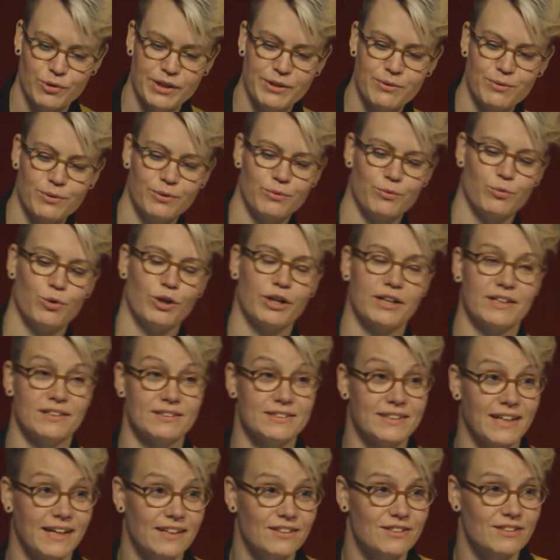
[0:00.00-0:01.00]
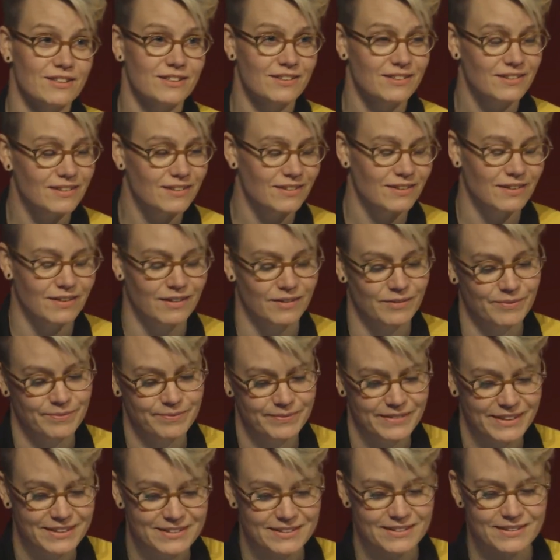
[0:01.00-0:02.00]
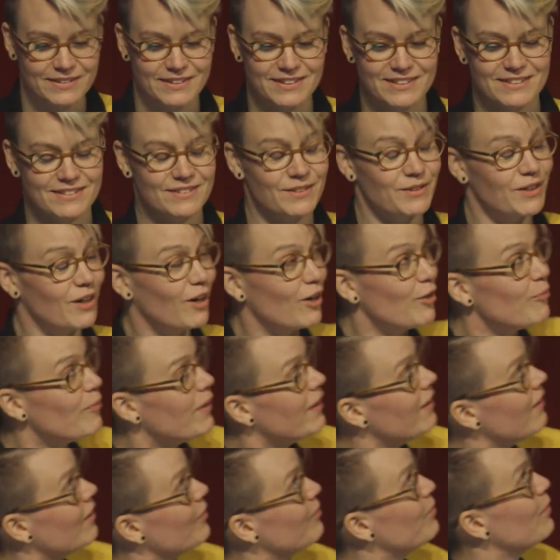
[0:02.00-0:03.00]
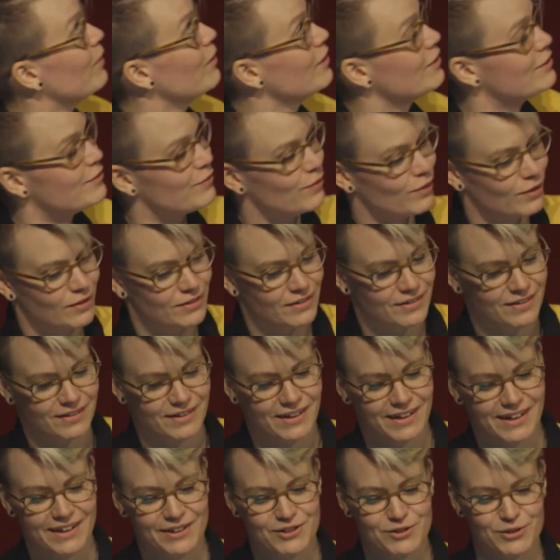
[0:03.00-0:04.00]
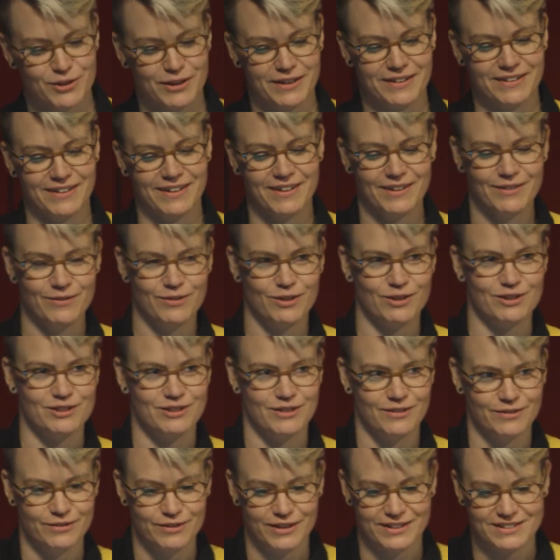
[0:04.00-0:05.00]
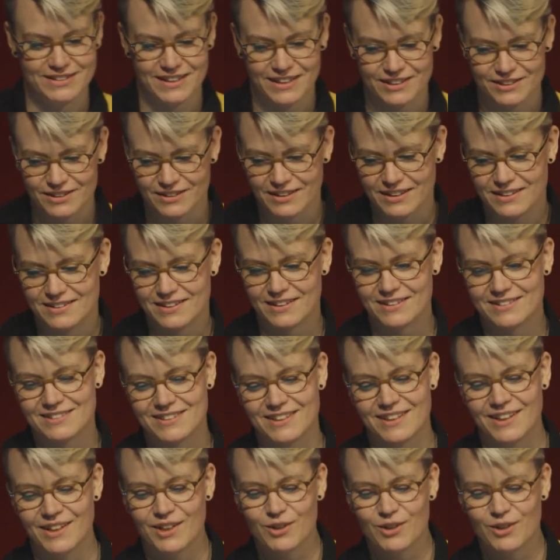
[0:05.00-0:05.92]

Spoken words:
we work in Sketch. These are all my artboards for the Android version of transaction details.